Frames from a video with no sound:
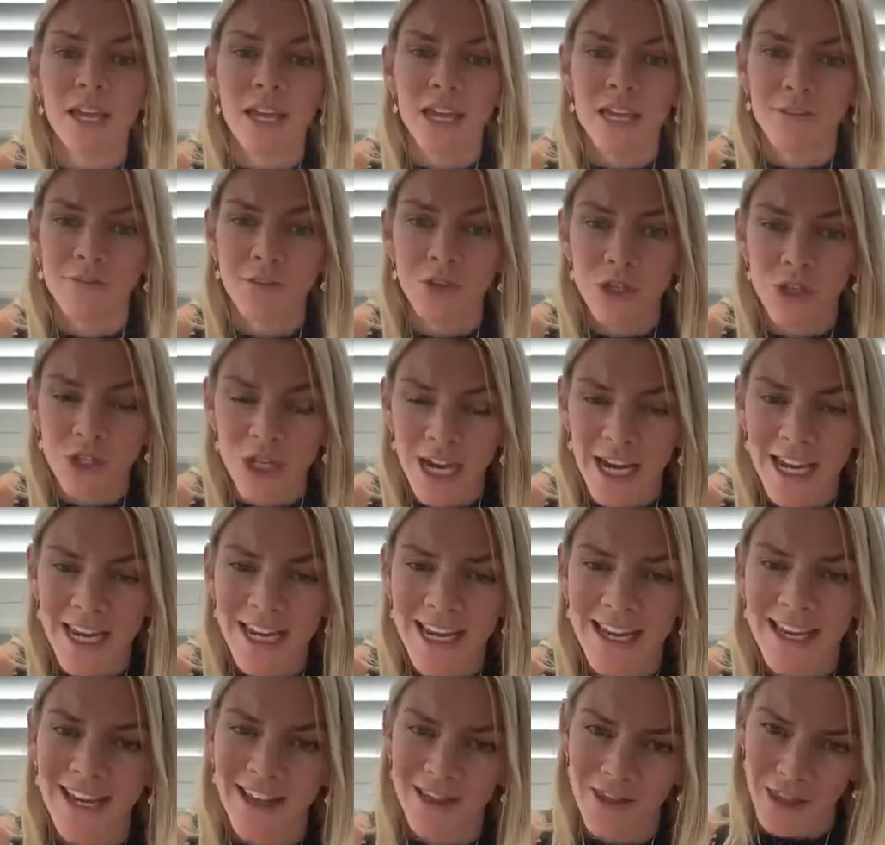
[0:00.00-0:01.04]
if you take
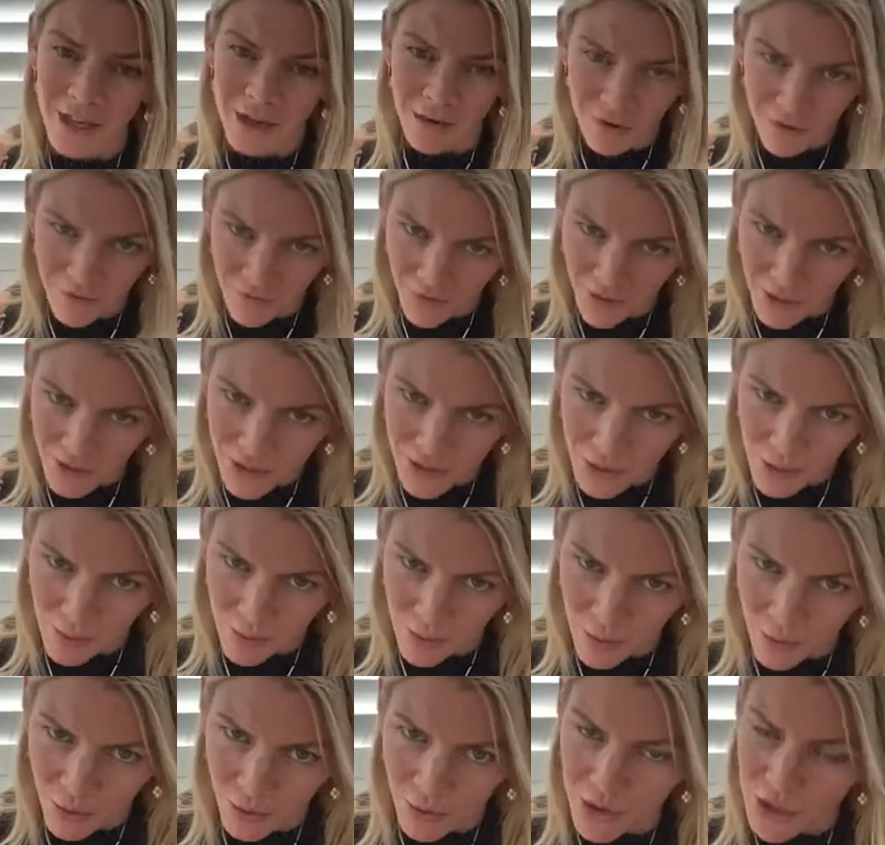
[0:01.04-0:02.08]
their advice on
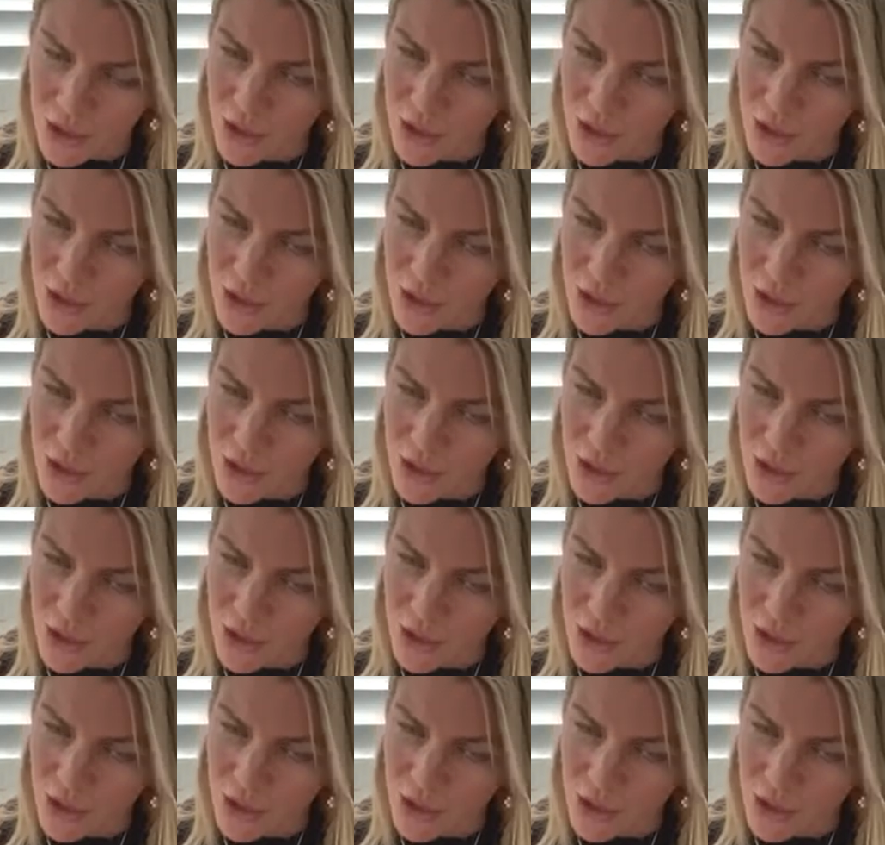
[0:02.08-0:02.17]
board.